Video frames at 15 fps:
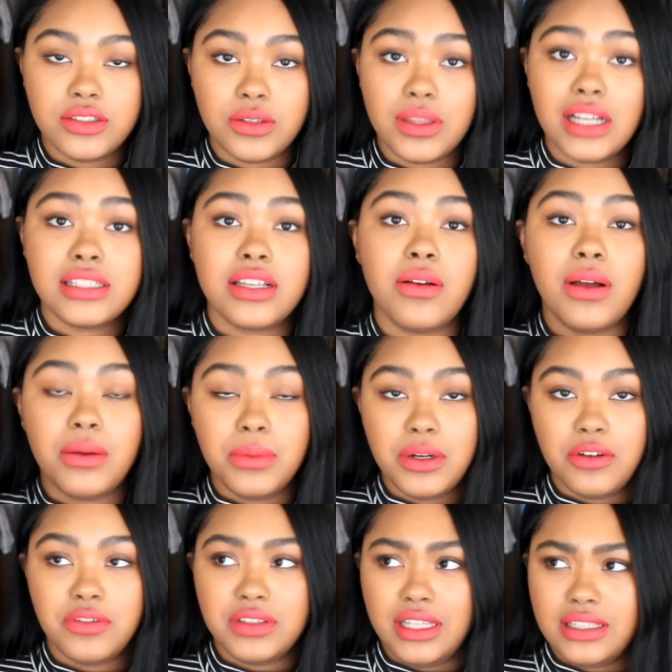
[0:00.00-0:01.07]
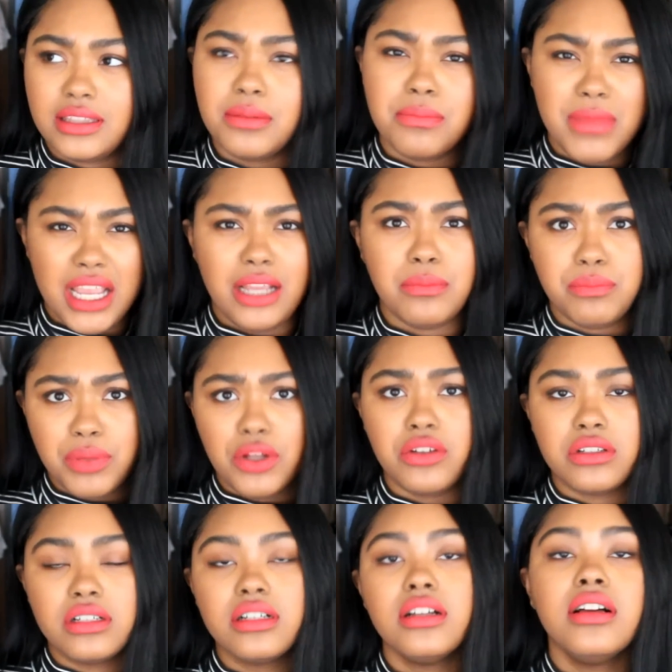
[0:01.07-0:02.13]
So that's how I went over, like the main
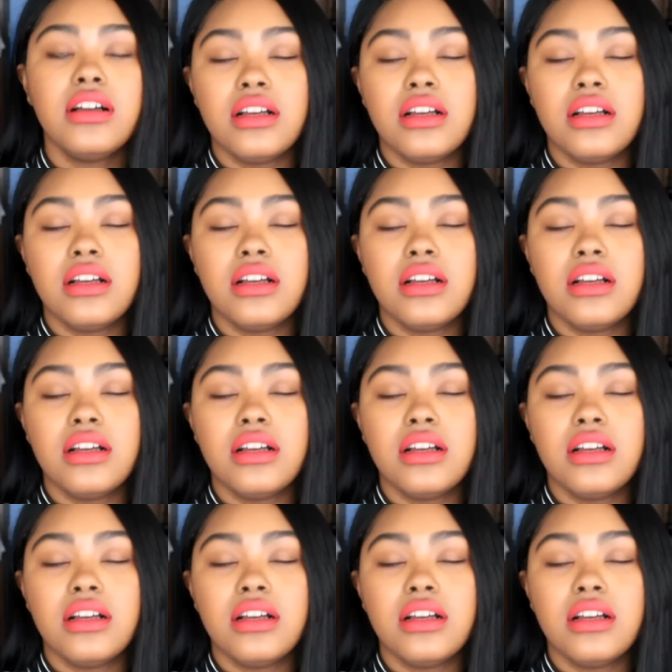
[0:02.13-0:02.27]
bulk